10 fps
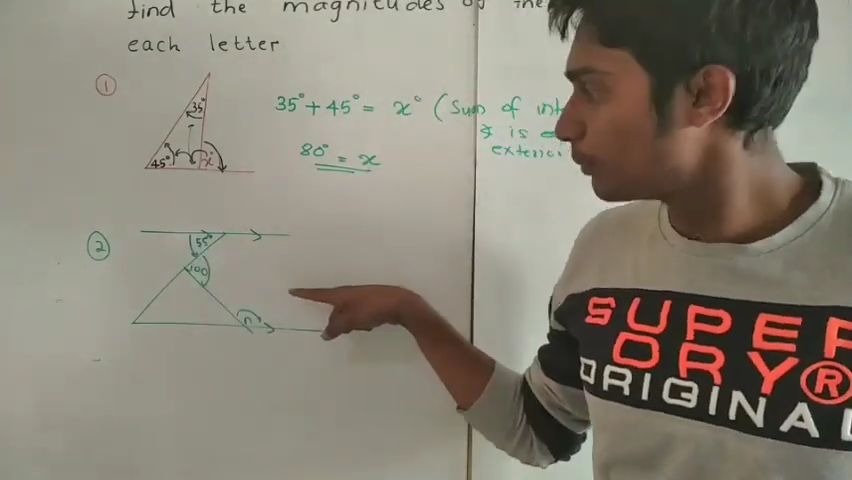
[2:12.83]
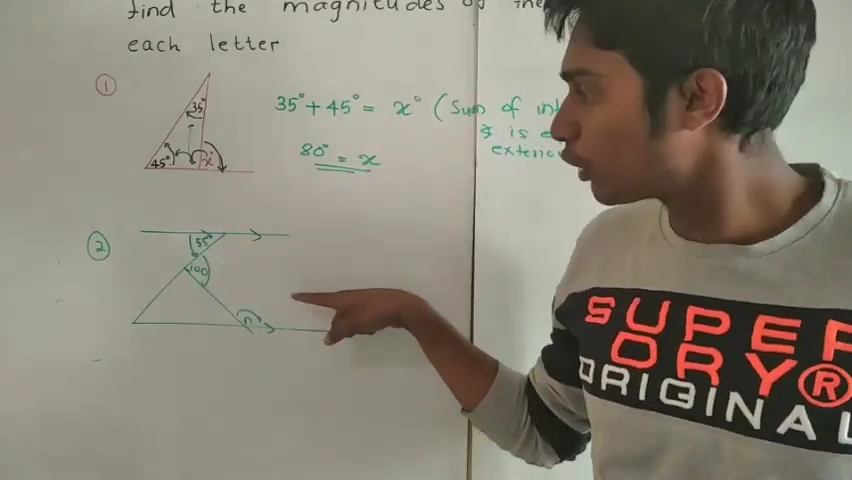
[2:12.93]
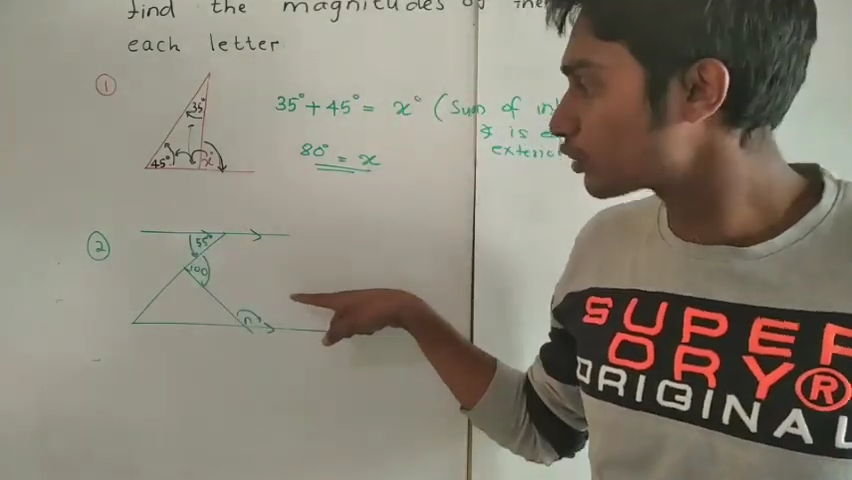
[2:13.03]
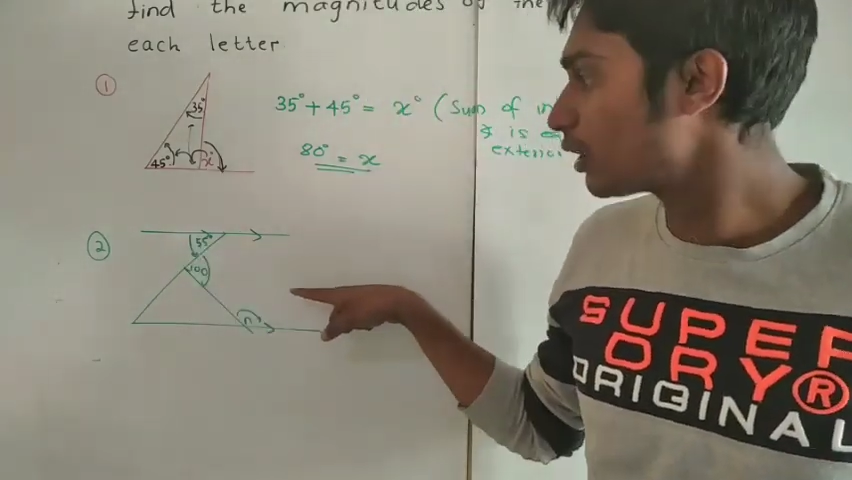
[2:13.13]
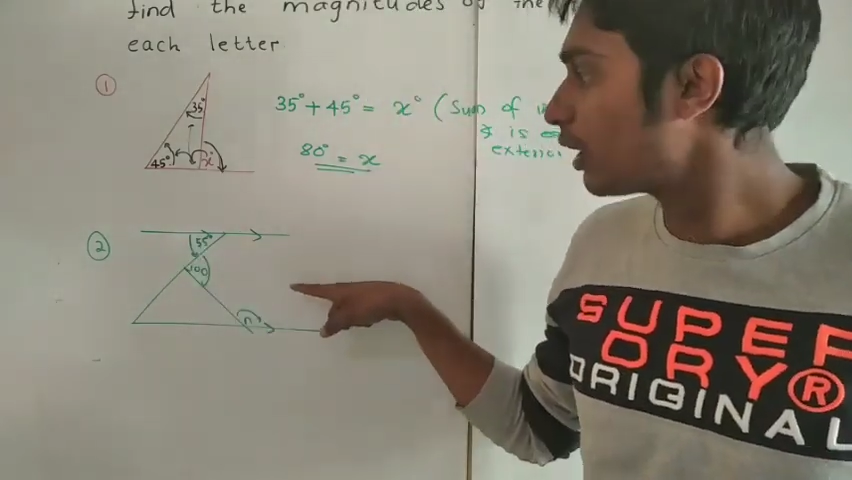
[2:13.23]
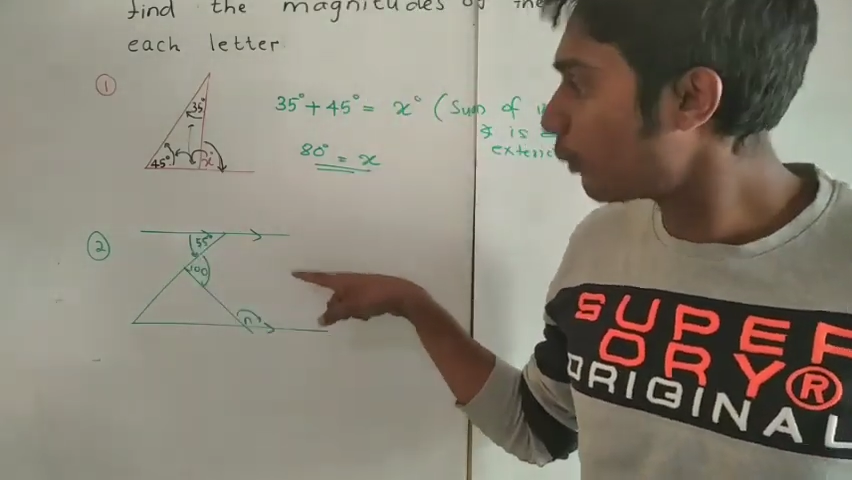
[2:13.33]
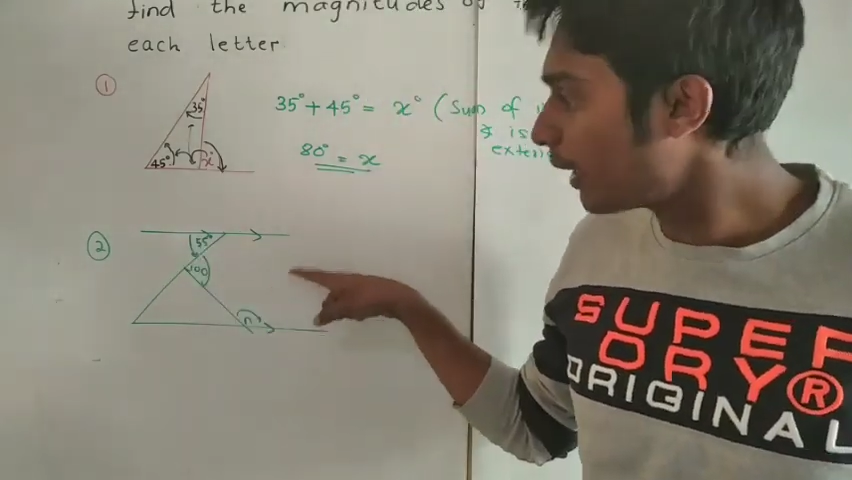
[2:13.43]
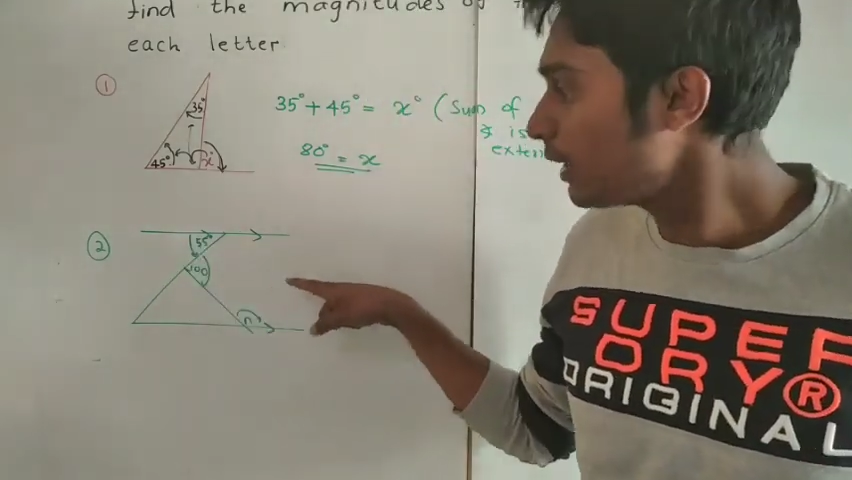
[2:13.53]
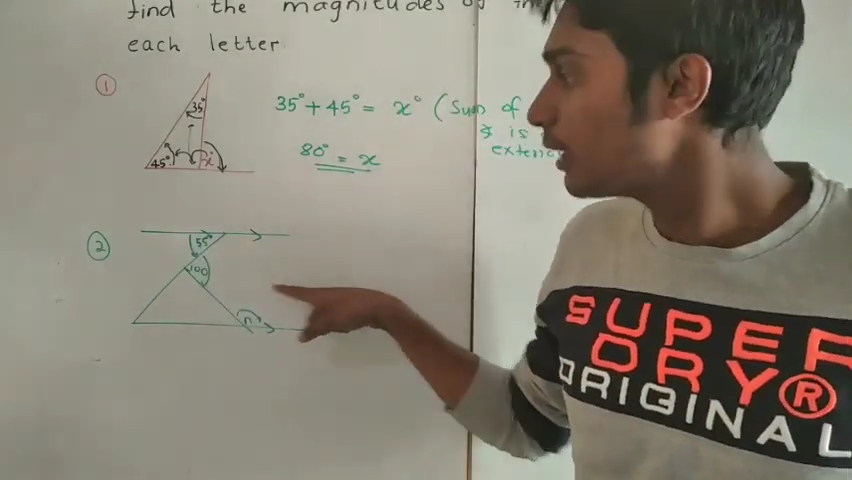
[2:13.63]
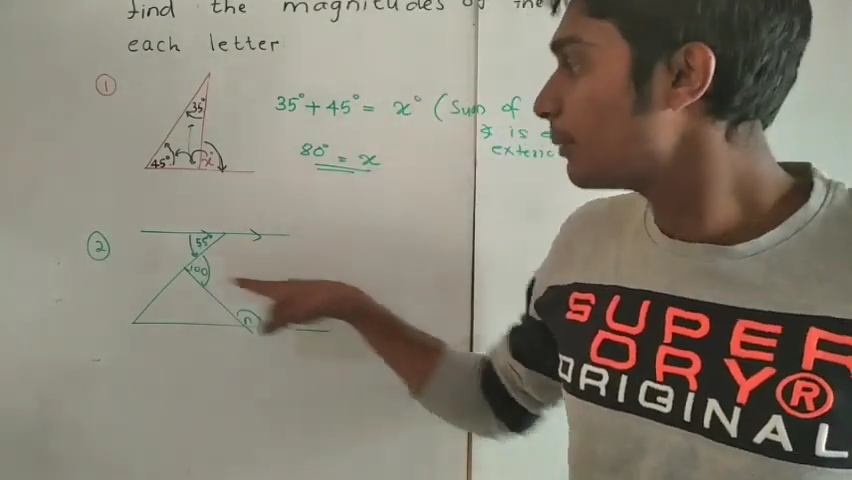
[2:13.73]
Because
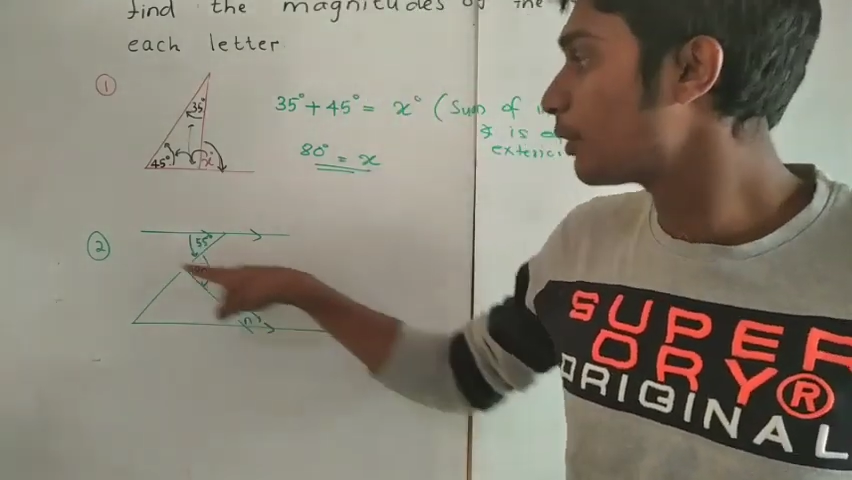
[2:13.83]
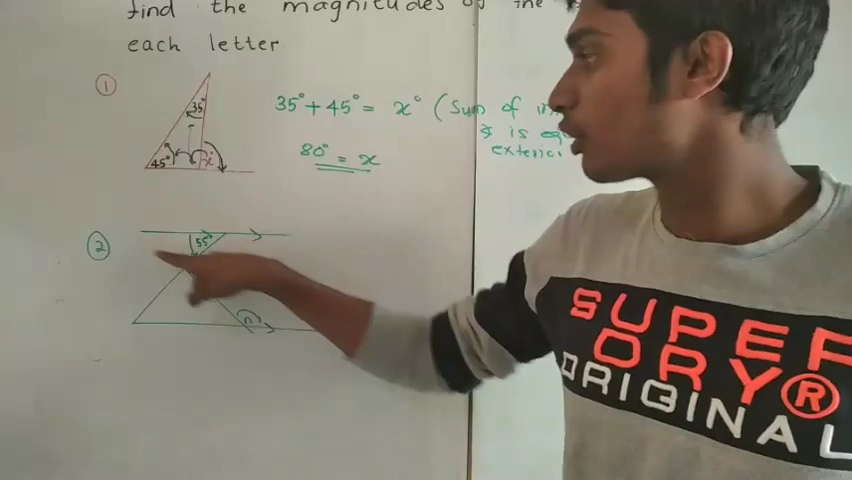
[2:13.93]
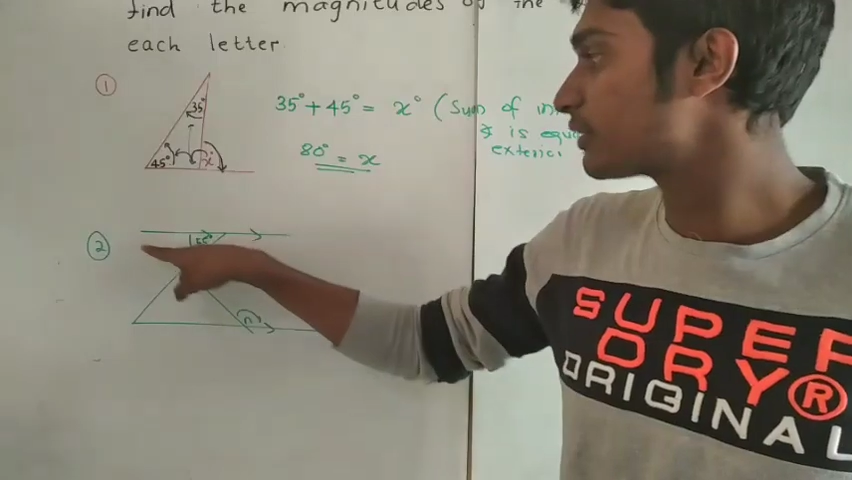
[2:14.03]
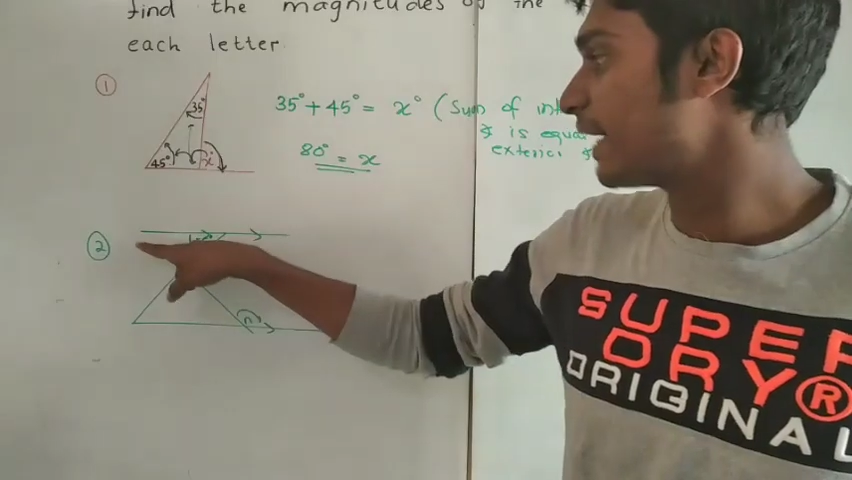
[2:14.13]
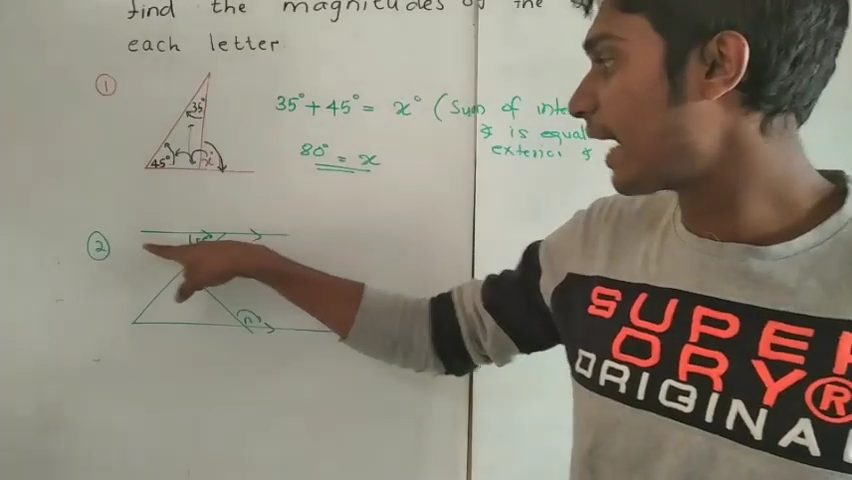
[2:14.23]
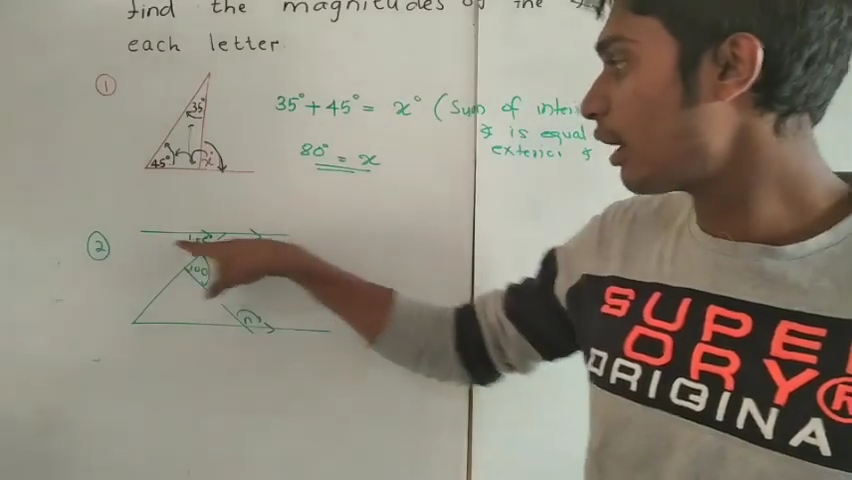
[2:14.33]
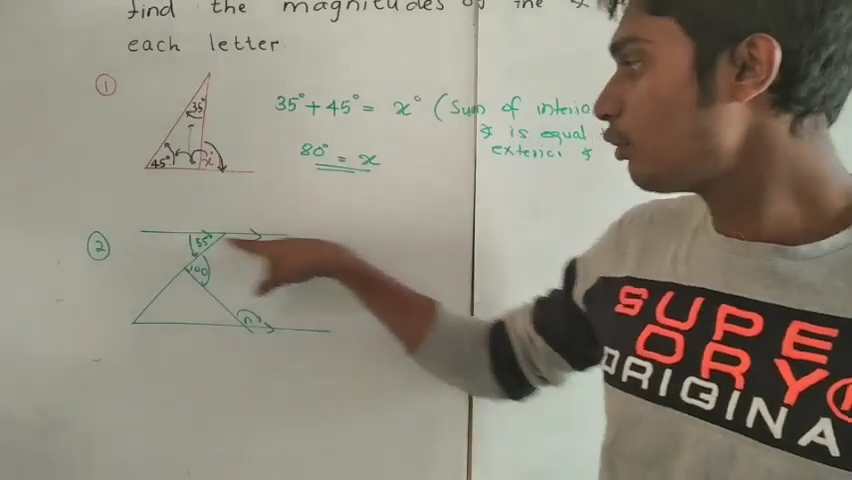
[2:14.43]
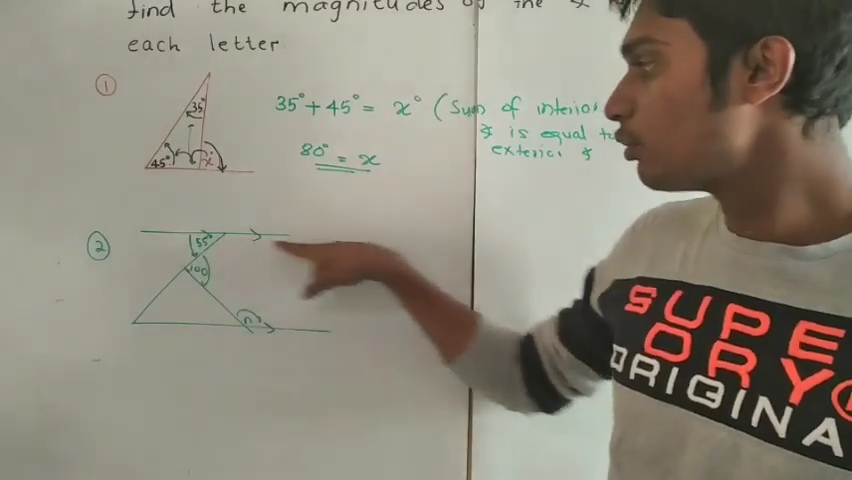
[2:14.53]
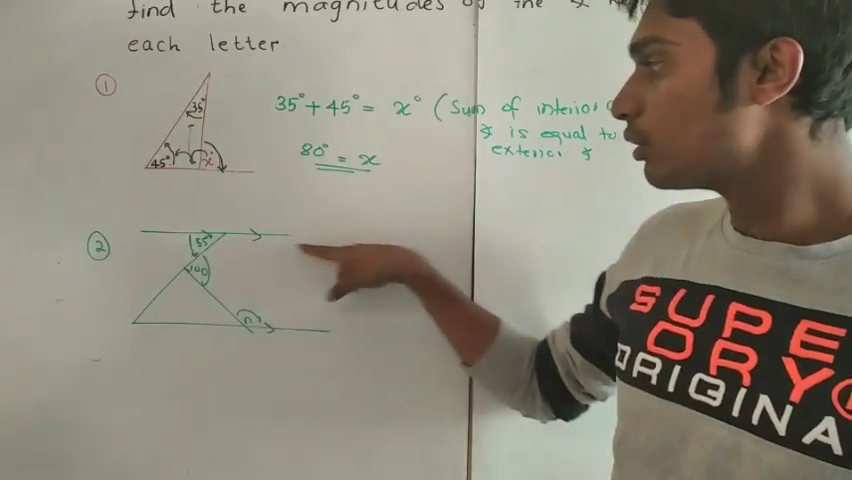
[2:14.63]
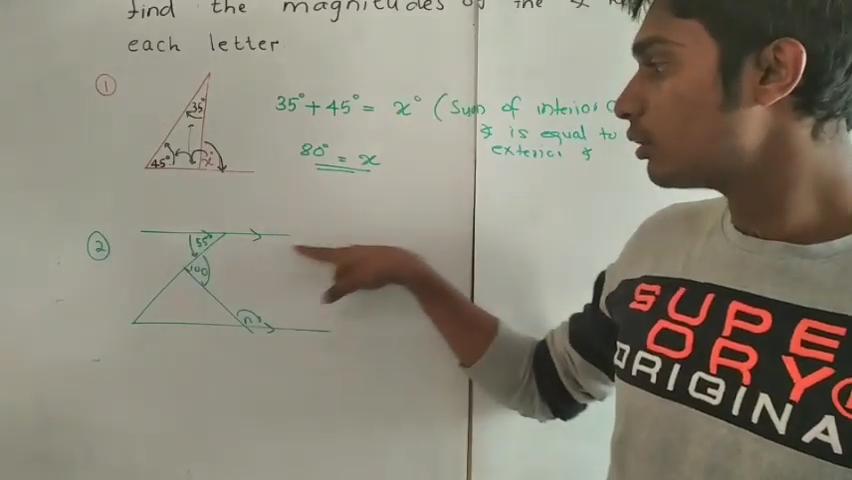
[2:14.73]
why? Because they
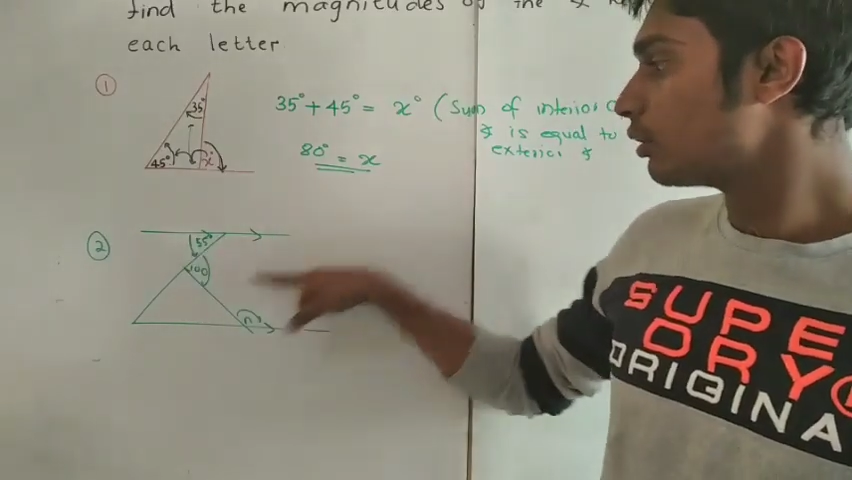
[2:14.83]
have